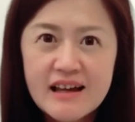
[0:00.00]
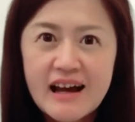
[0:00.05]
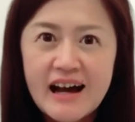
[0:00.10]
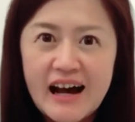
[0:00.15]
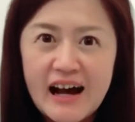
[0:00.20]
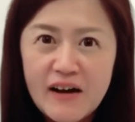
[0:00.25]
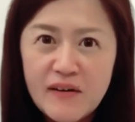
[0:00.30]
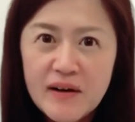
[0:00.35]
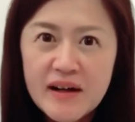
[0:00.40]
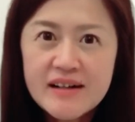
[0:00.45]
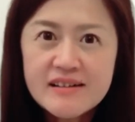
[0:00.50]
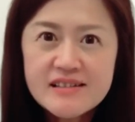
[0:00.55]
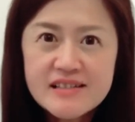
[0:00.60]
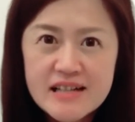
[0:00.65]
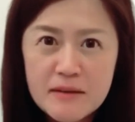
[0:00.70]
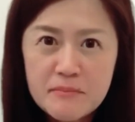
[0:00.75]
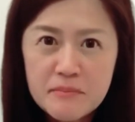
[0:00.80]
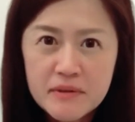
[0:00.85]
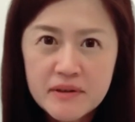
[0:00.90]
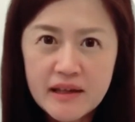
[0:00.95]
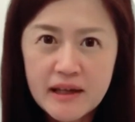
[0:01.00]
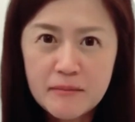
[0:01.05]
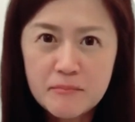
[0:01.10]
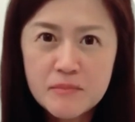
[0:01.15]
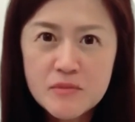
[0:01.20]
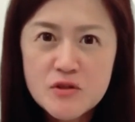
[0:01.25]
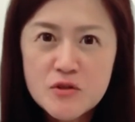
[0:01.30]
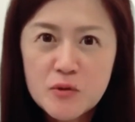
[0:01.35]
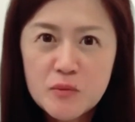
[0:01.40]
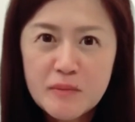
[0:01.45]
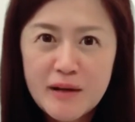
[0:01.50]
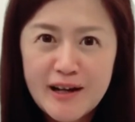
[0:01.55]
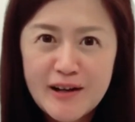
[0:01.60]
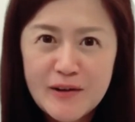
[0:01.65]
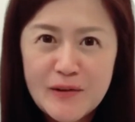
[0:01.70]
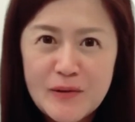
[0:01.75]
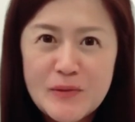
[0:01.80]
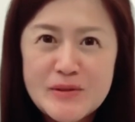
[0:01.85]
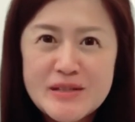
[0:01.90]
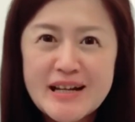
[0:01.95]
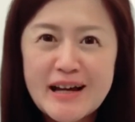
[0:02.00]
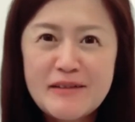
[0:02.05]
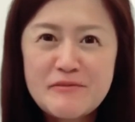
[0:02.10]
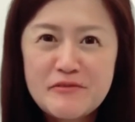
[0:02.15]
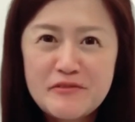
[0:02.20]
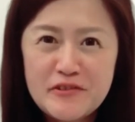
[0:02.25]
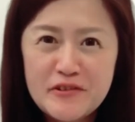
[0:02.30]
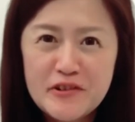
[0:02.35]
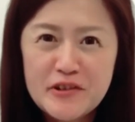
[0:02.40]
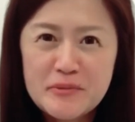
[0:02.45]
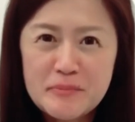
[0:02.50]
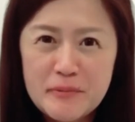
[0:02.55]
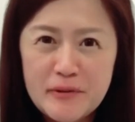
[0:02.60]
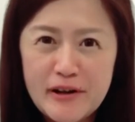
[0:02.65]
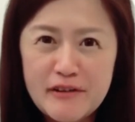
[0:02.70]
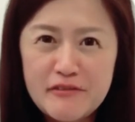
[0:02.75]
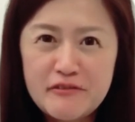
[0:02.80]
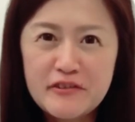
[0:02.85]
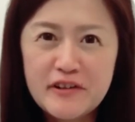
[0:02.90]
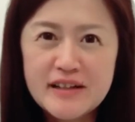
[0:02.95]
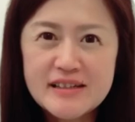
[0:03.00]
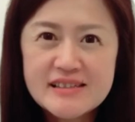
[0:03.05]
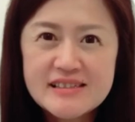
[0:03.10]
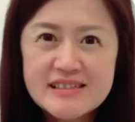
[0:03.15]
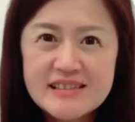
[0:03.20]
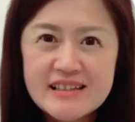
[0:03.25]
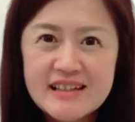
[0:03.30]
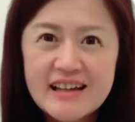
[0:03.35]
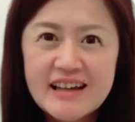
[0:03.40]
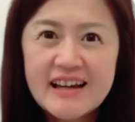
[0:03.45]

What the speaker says: How I adapt them to my old-time food preference